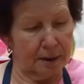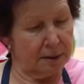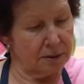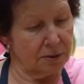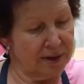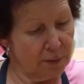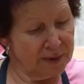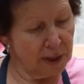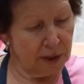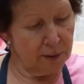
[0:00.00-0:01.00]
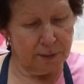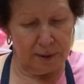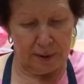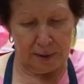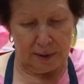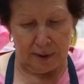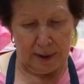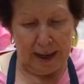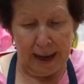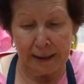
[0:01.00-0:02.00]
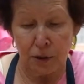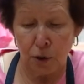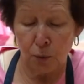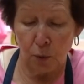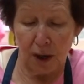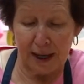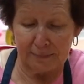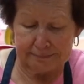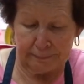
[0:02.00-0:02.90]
So there we go. And you know what?